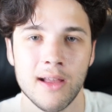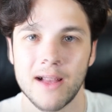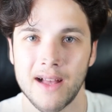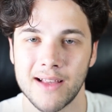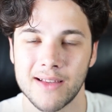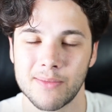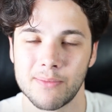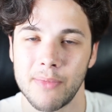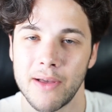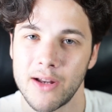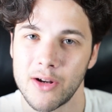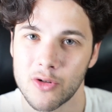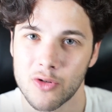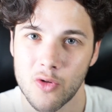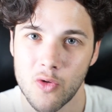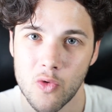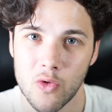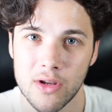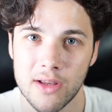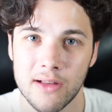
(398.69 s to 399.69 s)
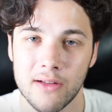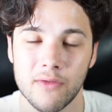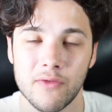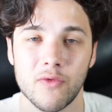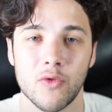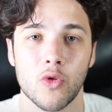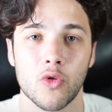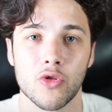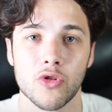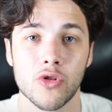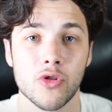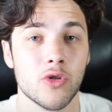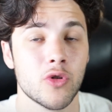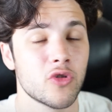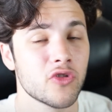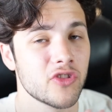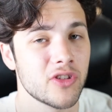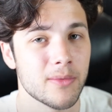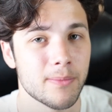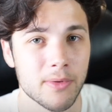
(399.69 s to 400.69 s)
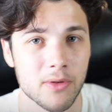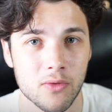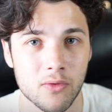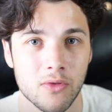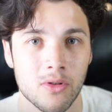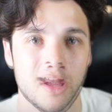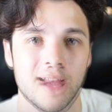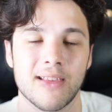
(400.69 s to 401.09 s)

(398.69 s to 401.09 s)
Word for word: has better cooling for your CPU,